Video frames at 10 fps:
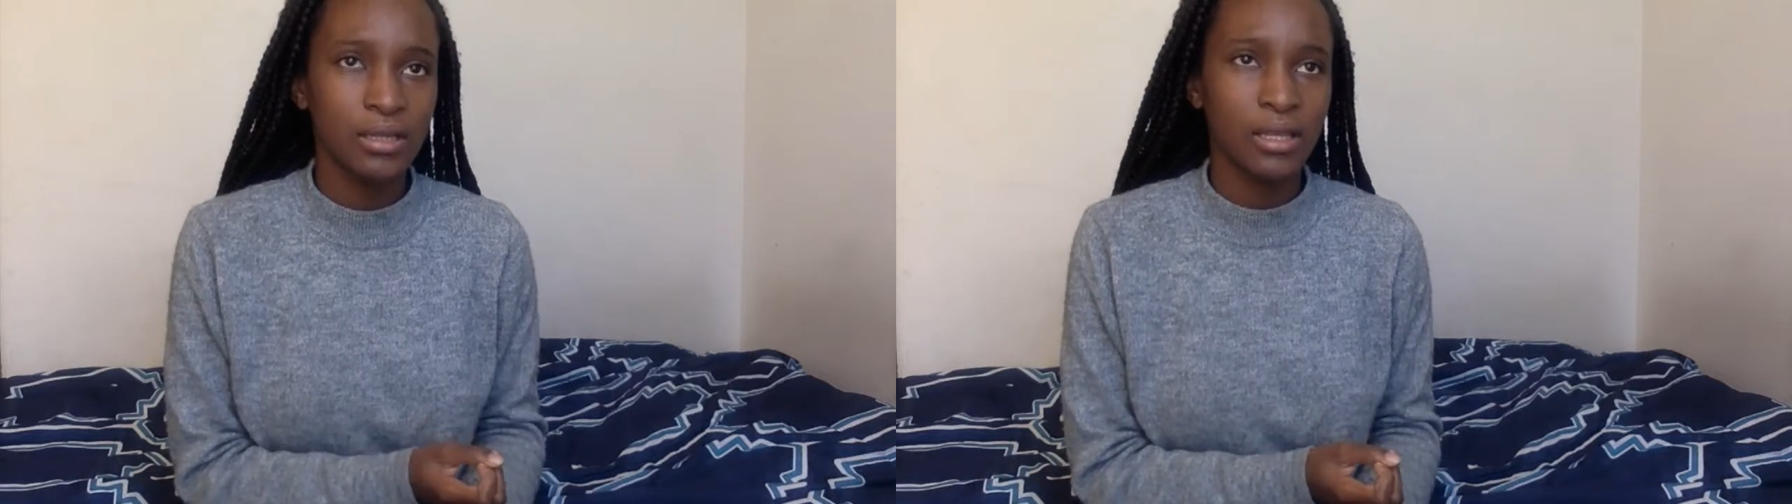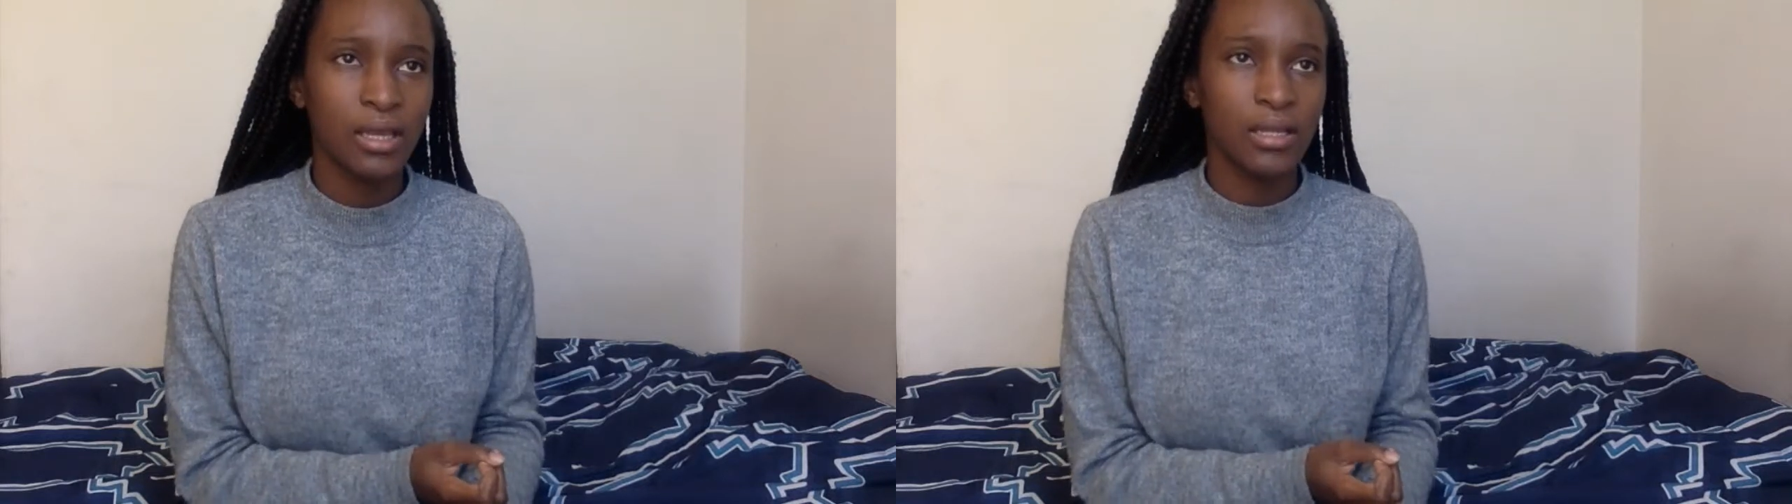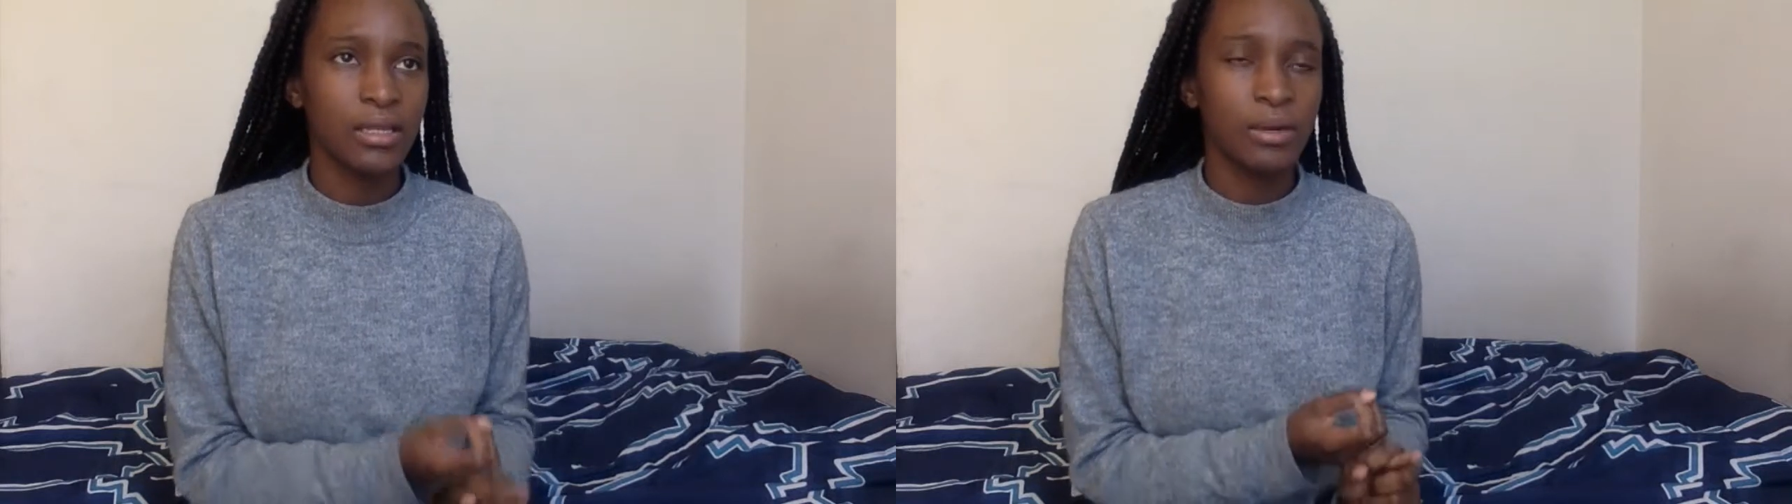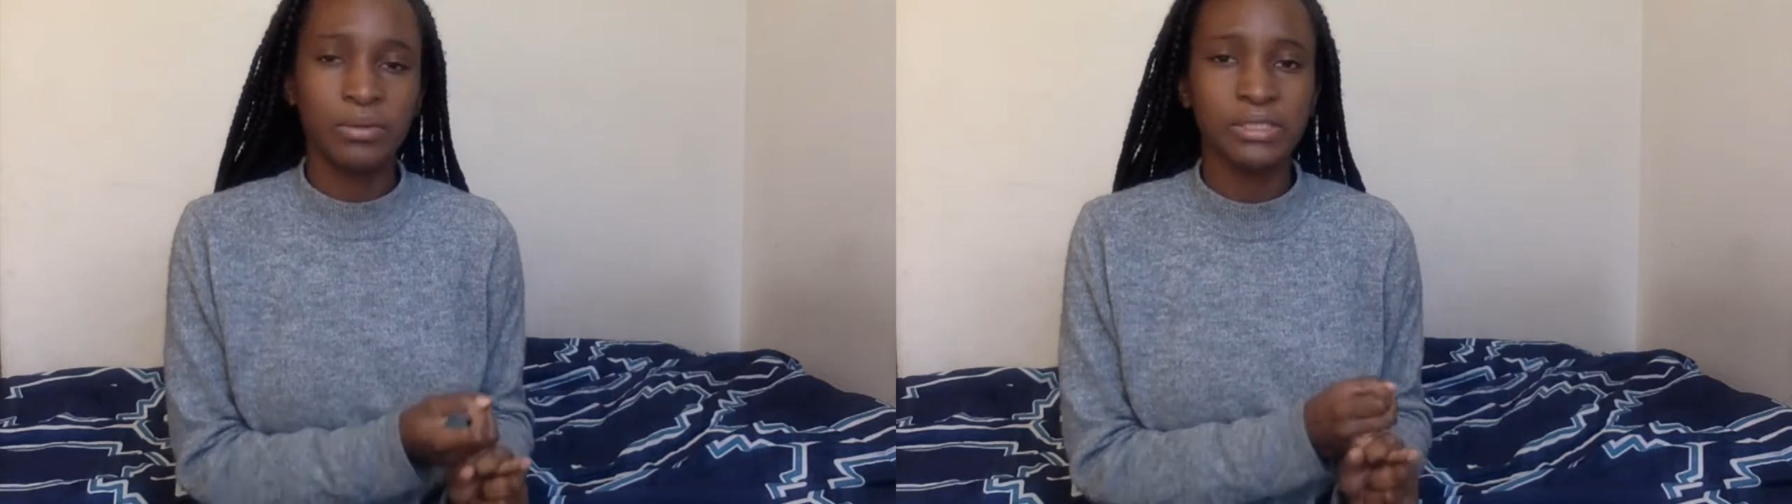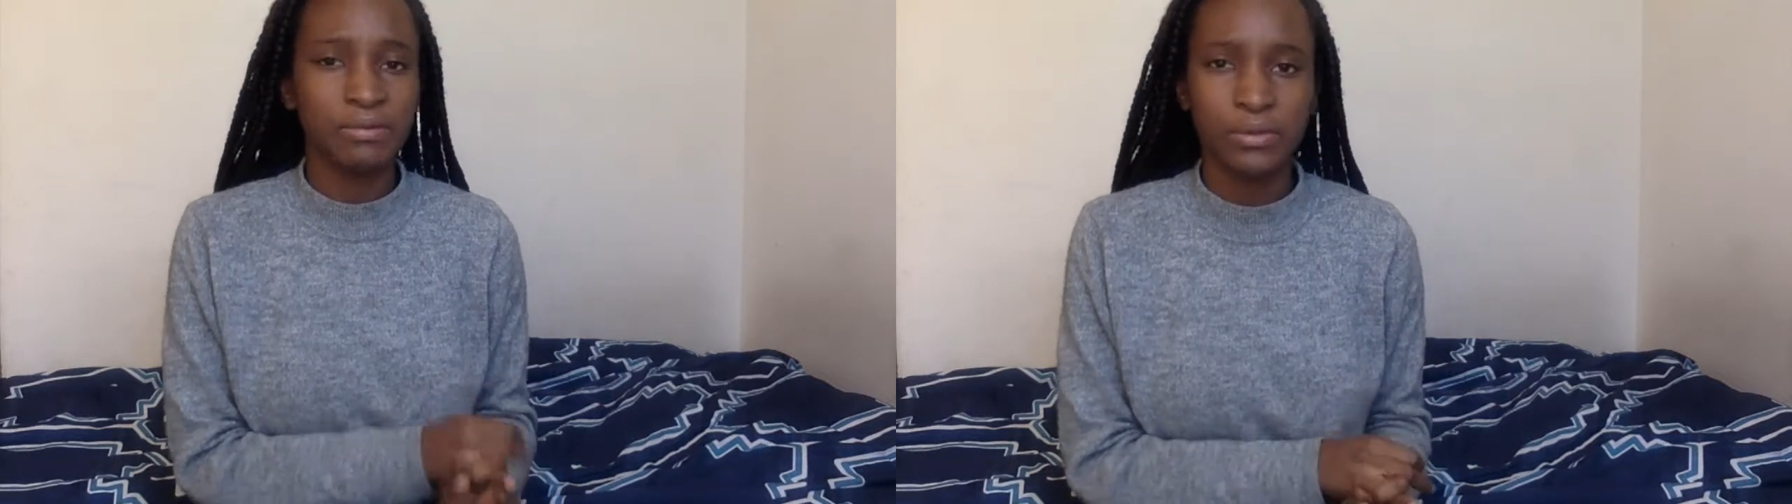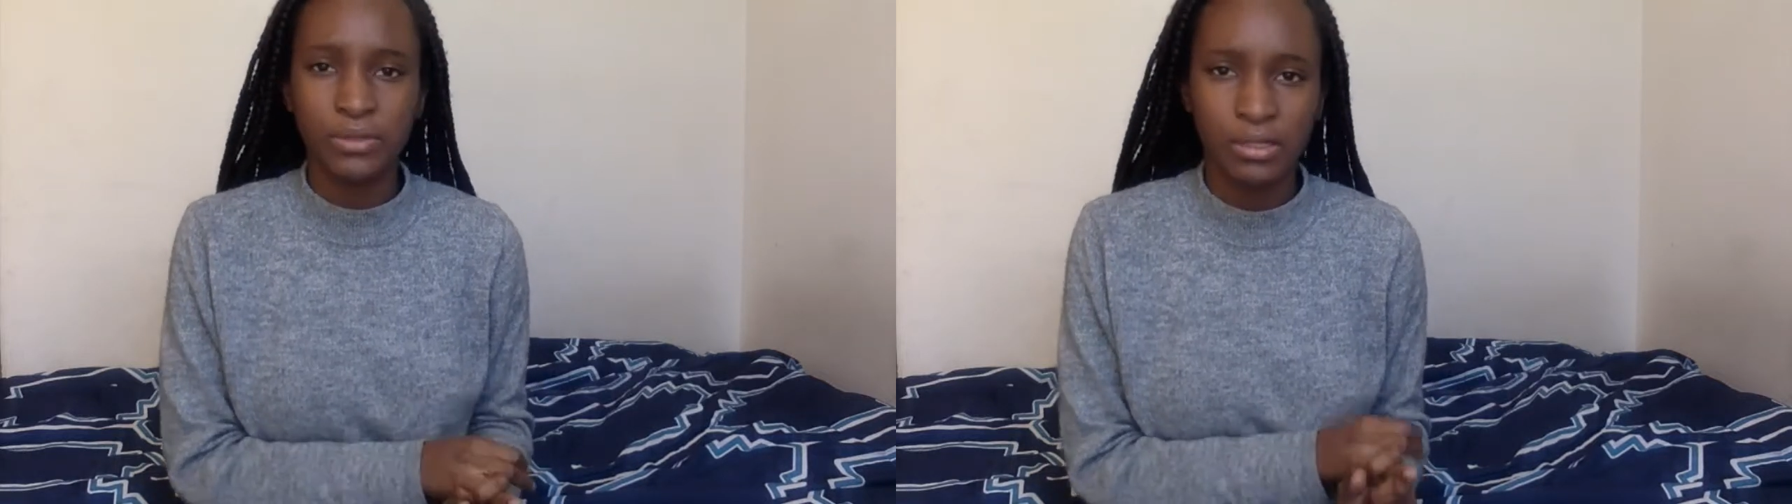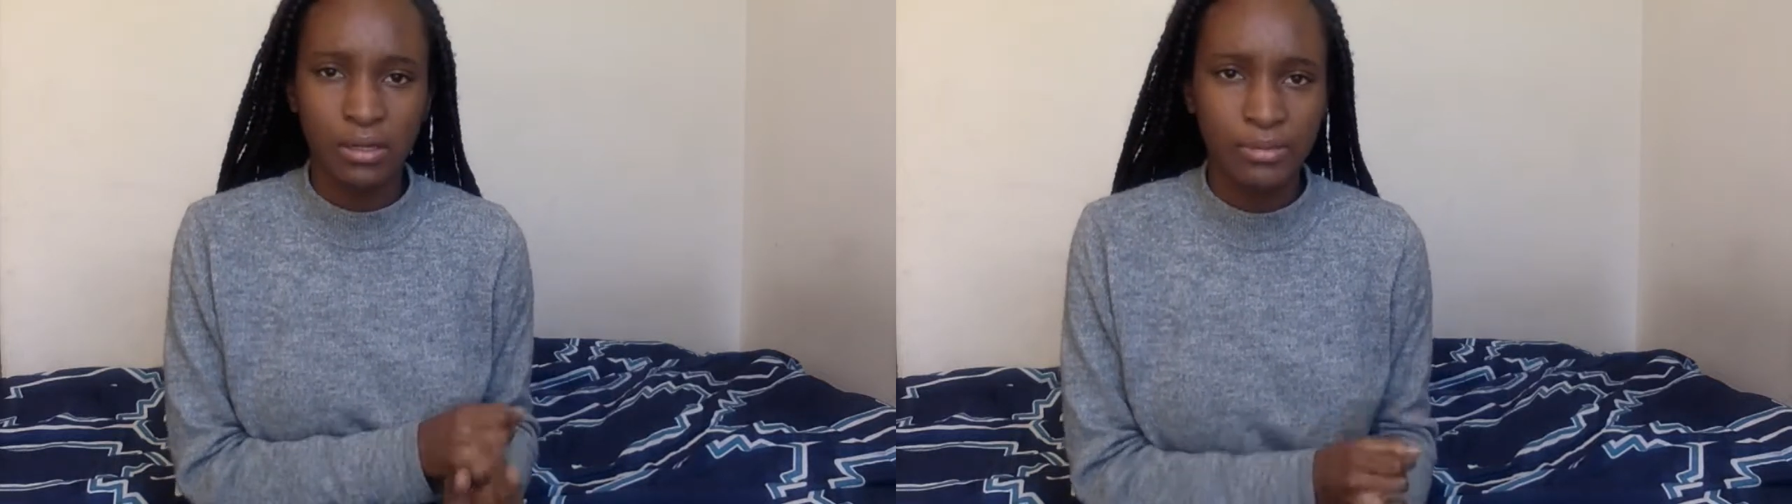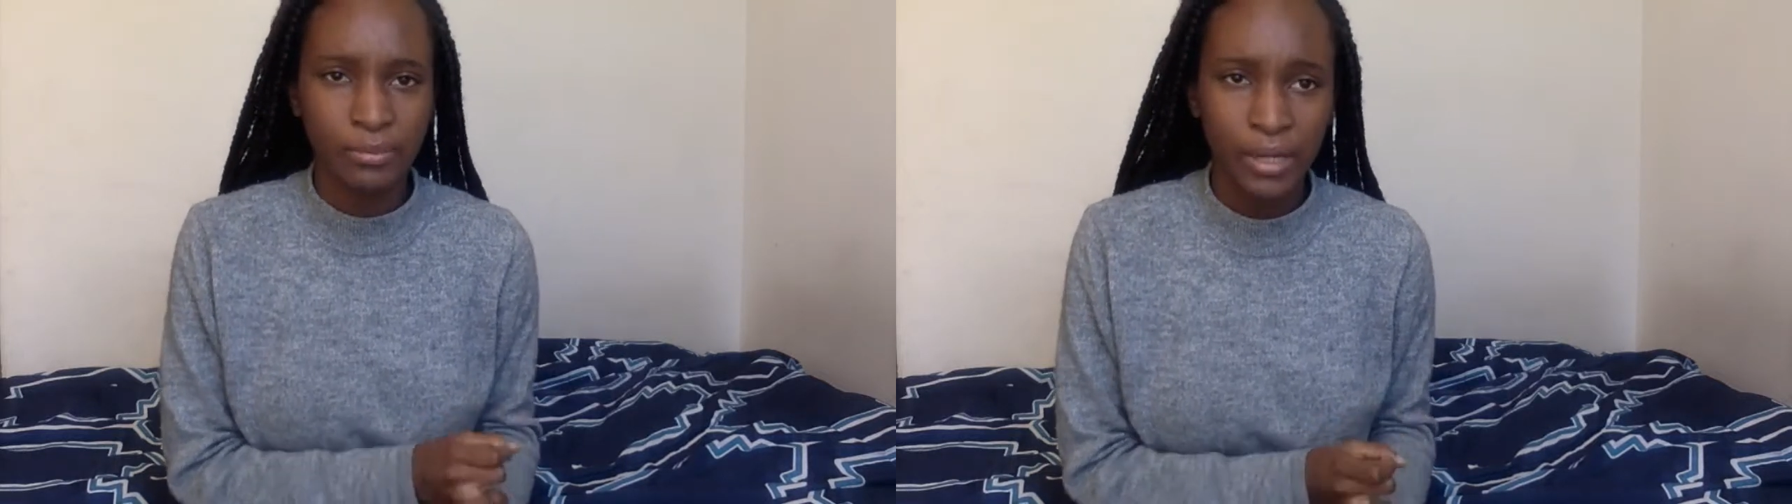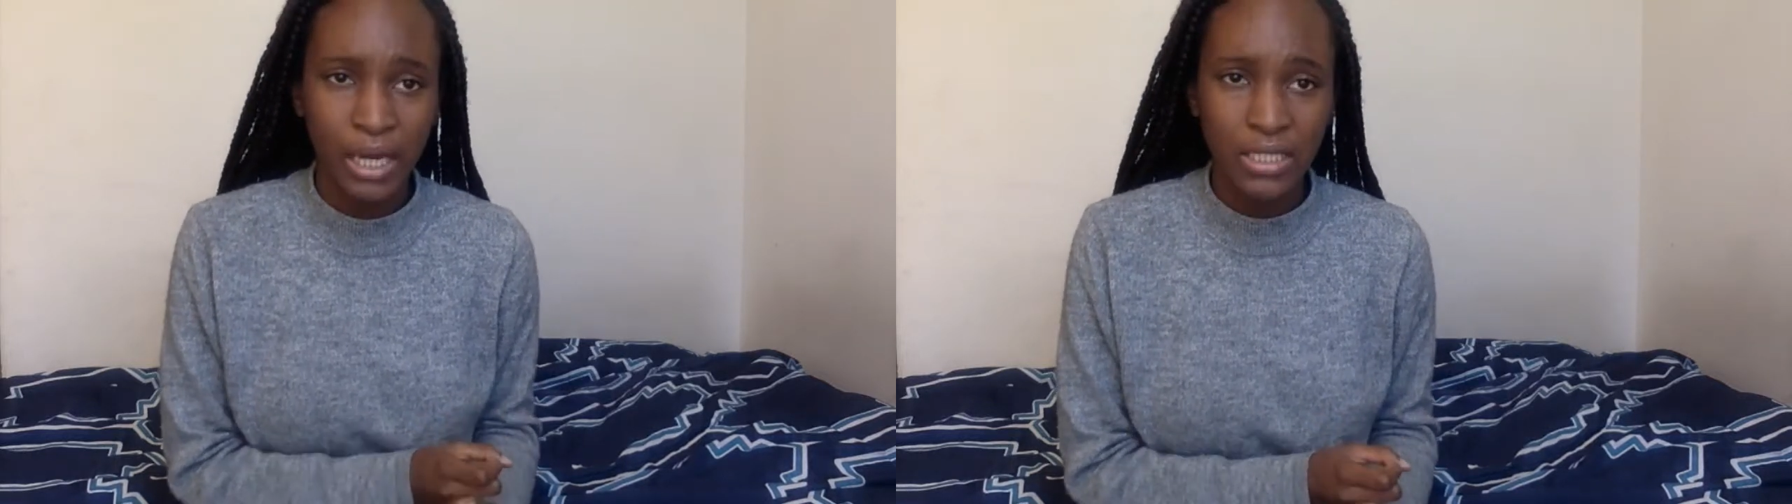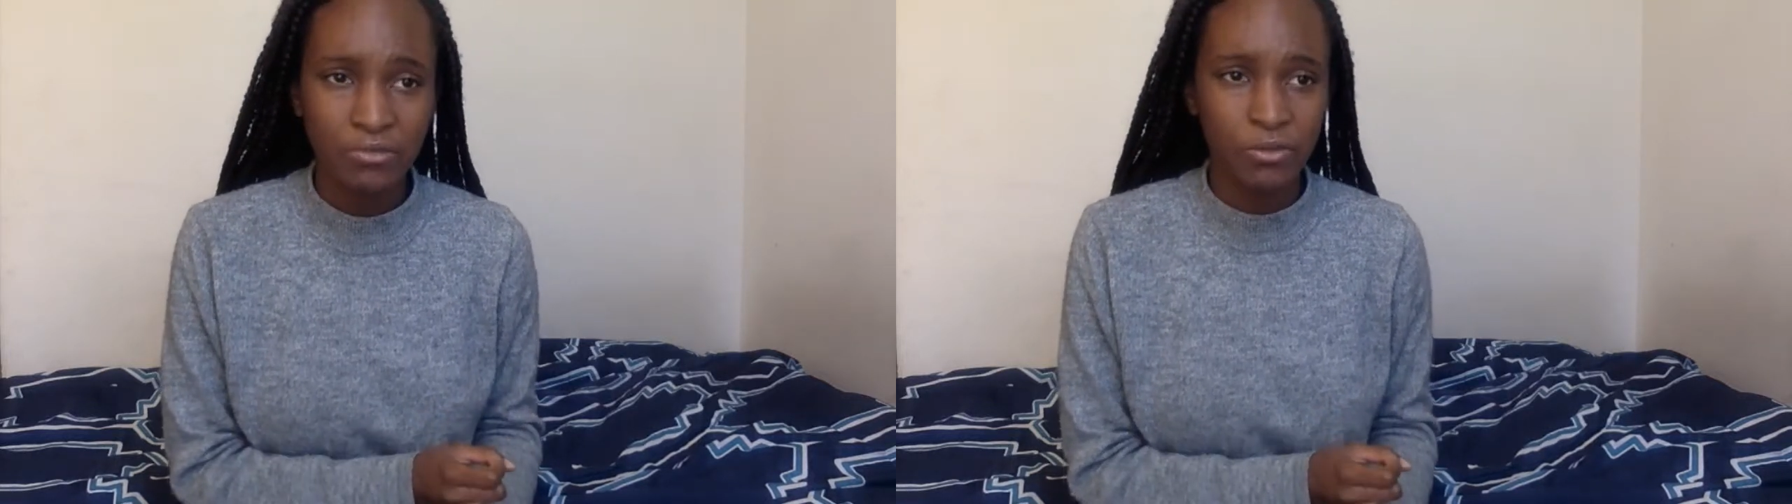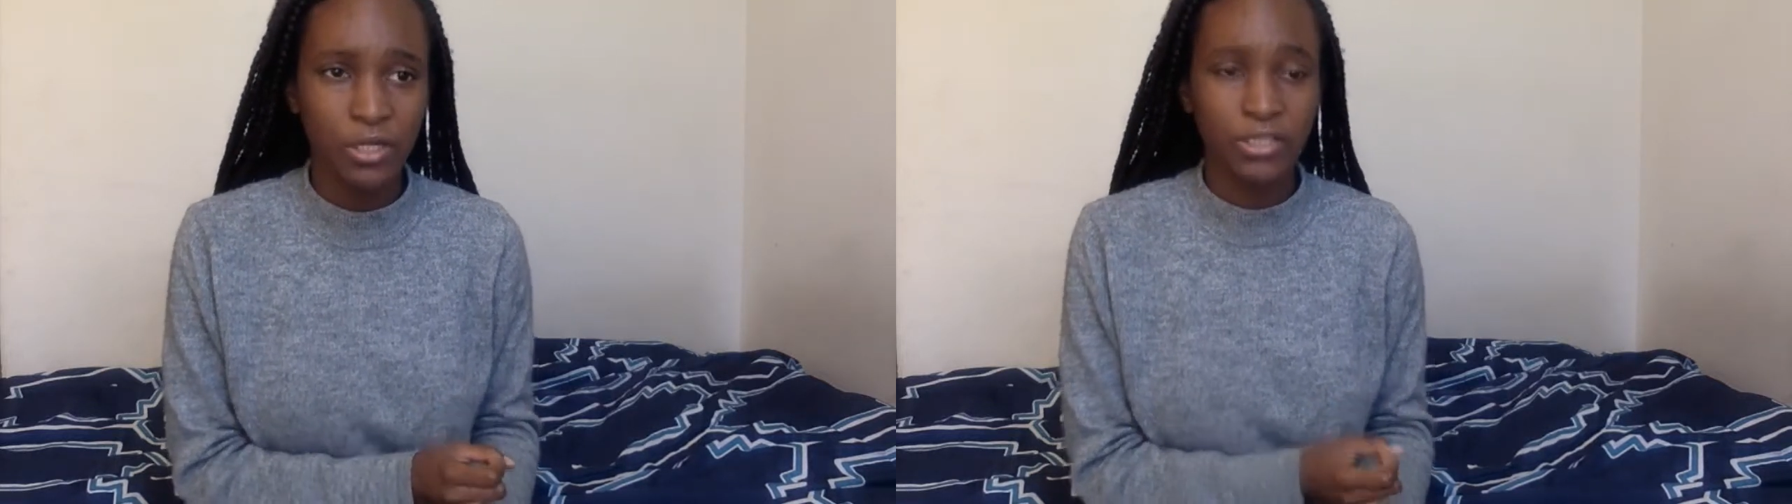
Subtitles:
then it was never going to come to pass,